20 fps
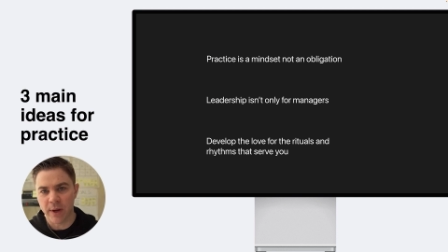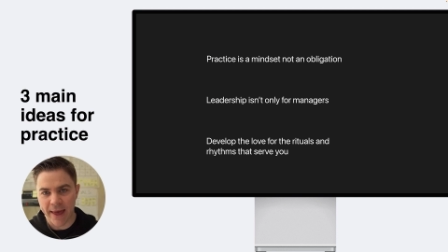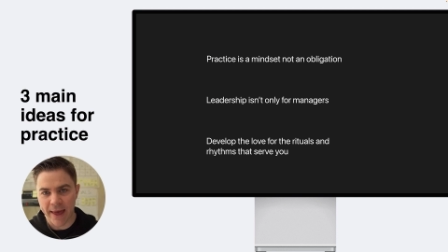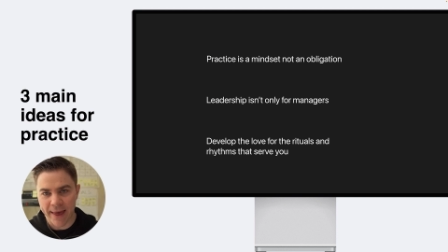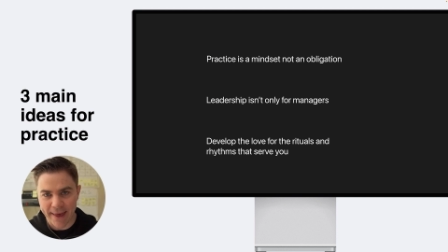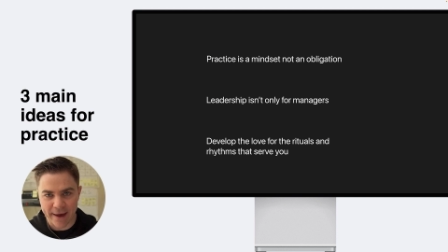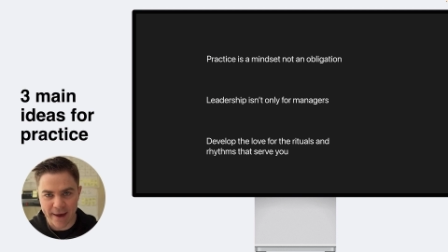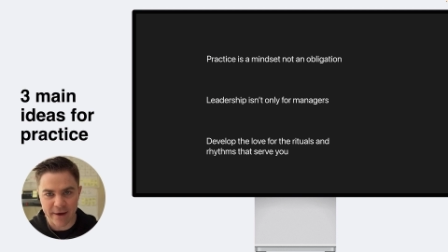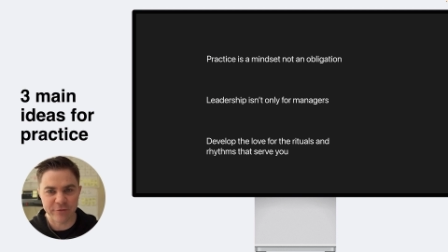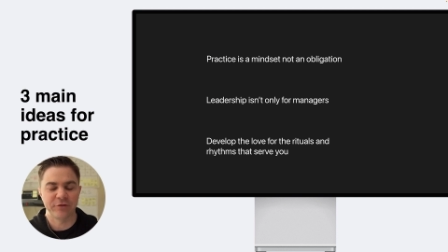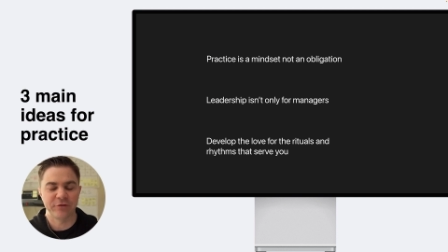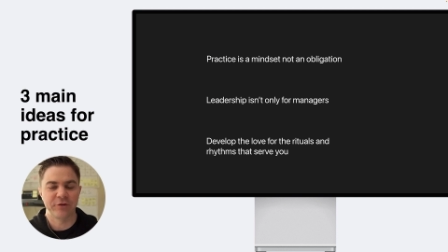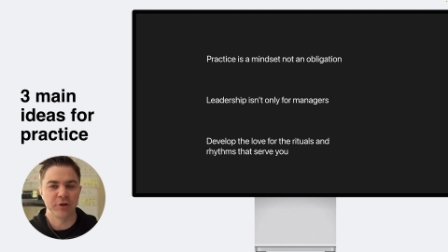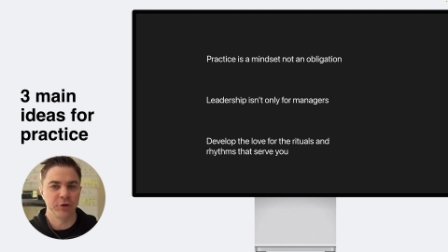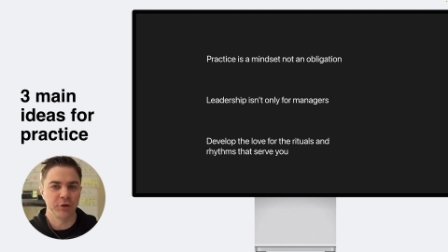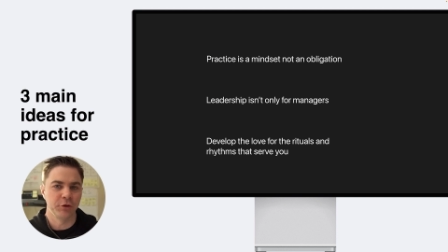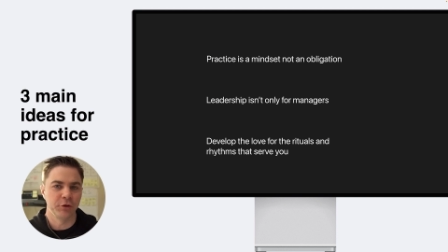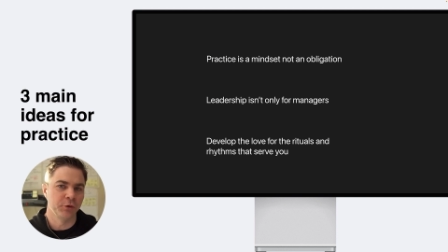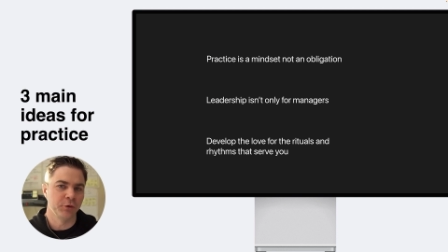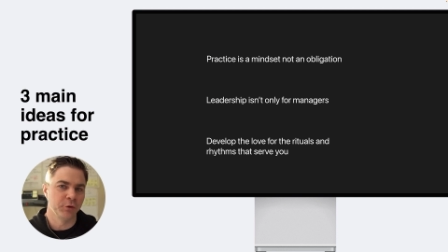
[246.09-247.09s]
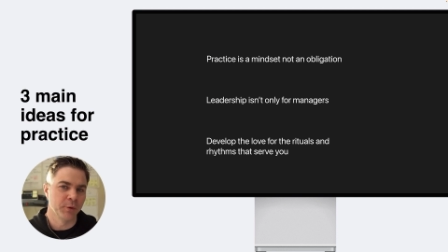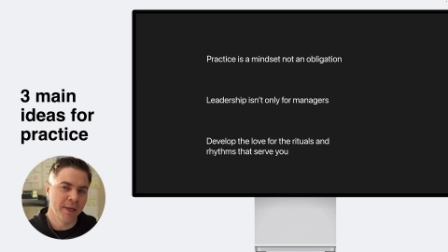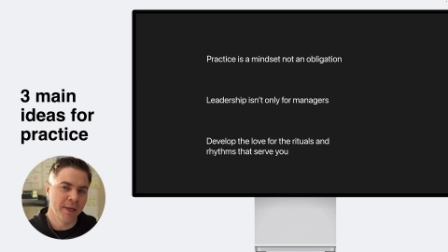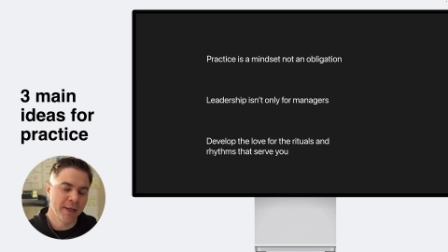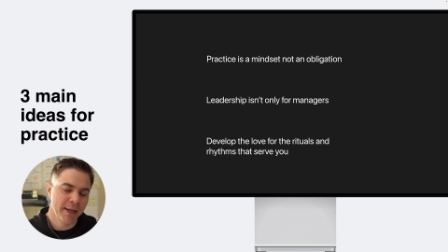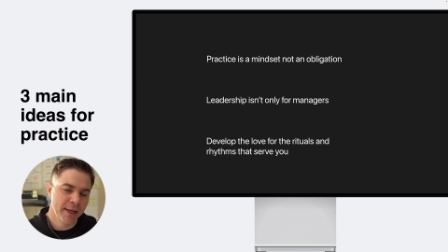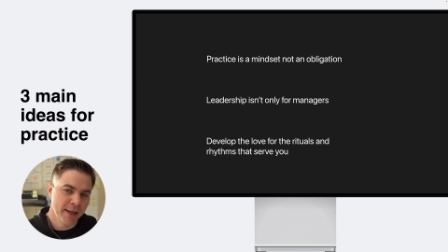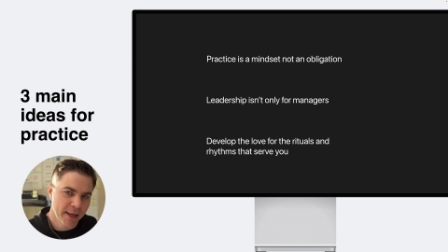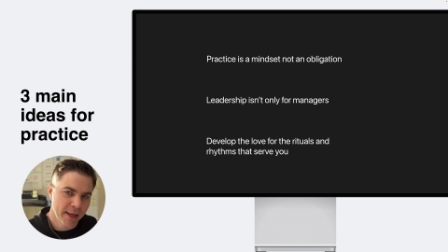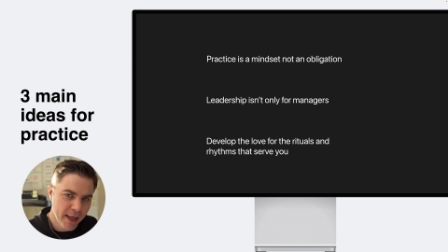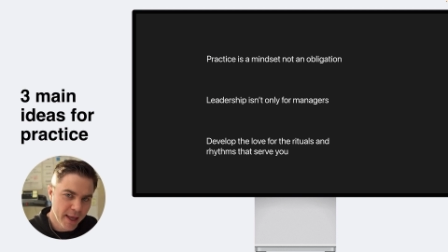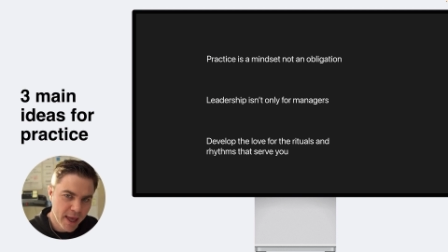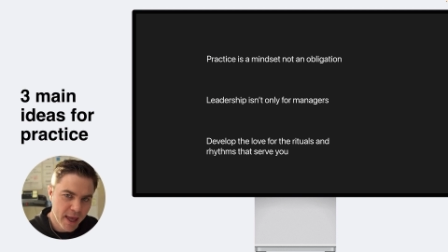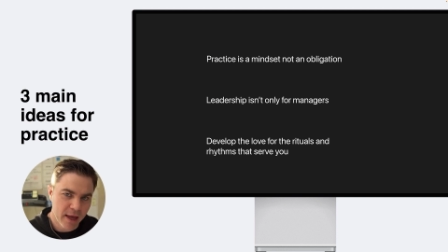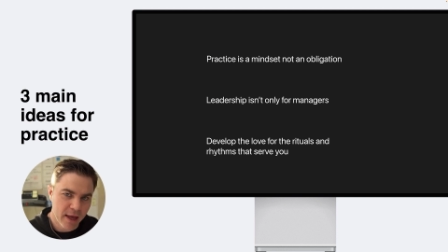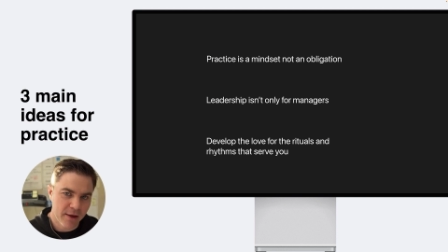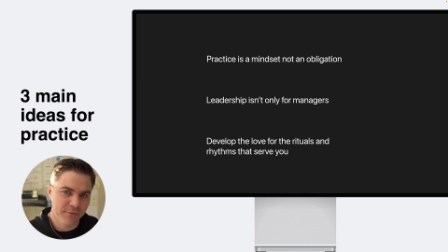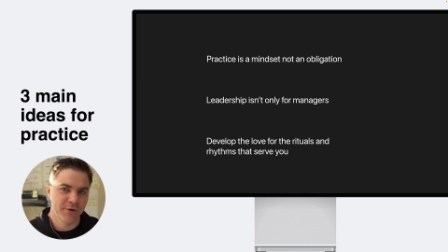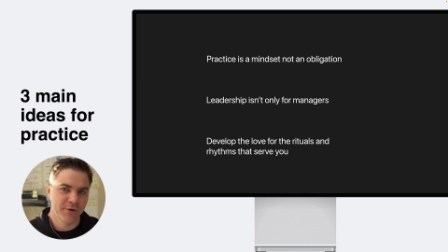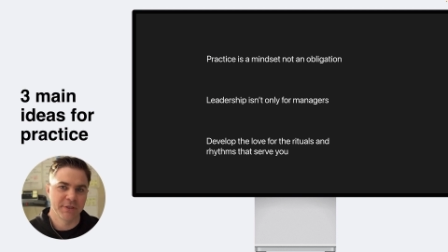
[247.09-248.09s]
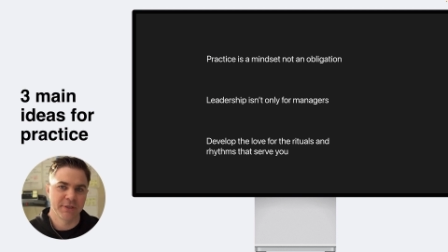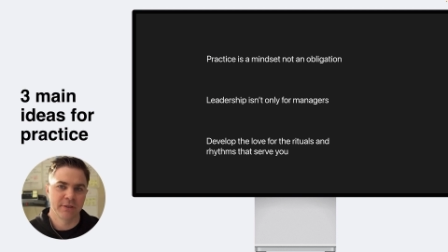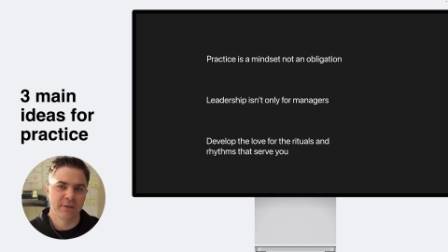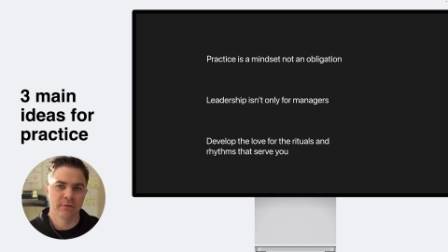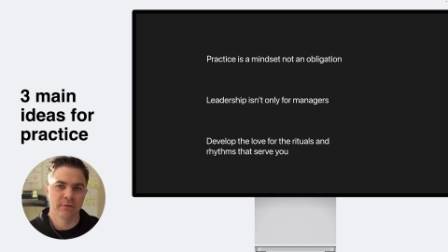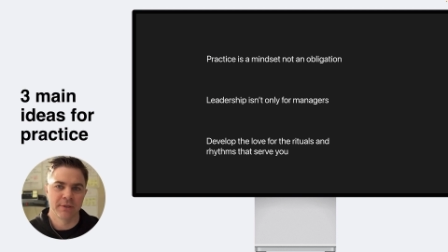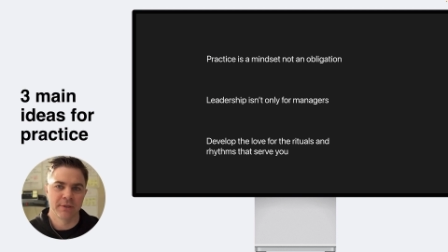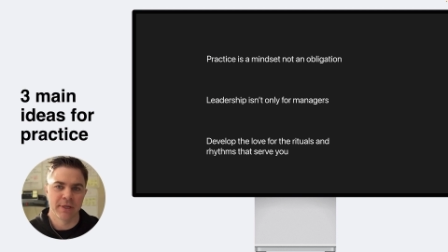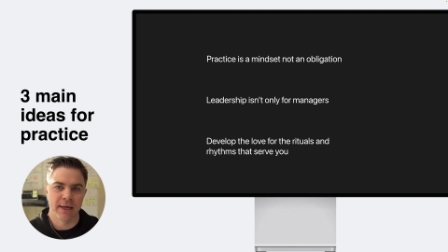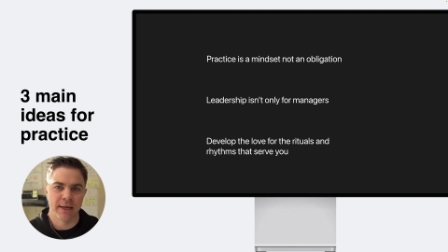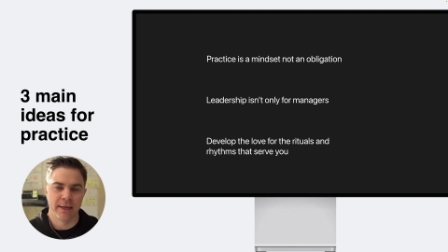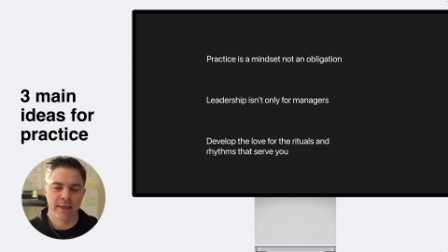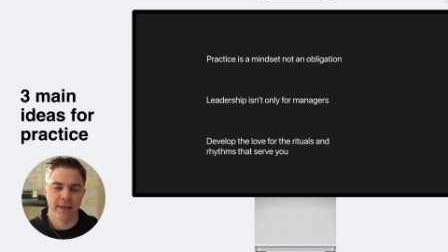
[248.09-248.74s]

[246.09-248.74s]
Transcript: have to do every single day,